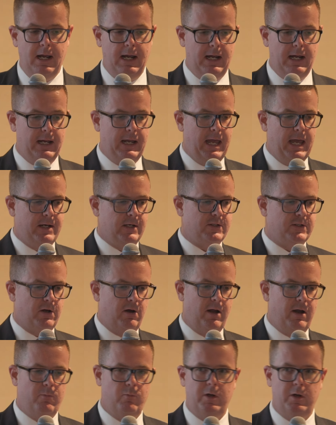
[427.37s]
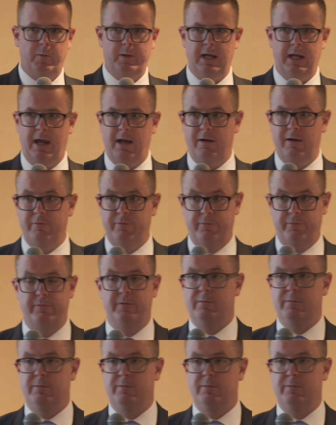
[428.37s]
At a time where we've had